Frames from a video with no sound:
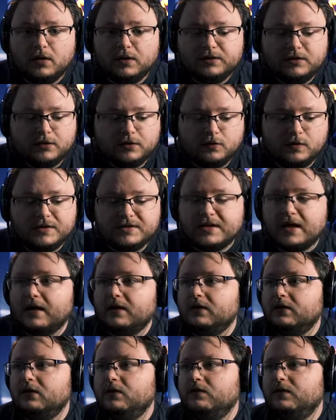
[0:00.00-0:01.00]
I'll tell you
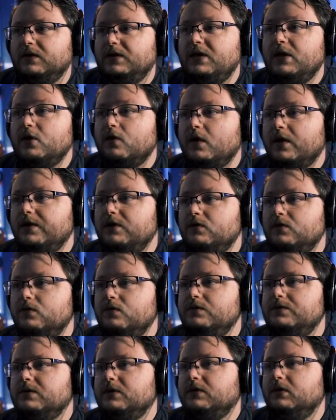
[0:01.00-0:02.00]
exactly the gear I
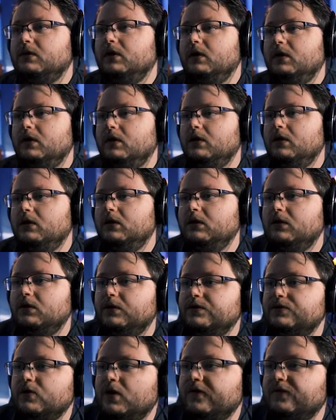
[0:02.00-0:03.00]
use and
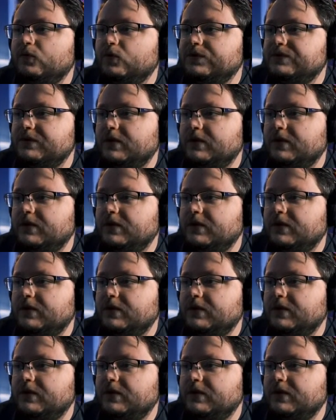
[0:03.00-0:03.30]
the software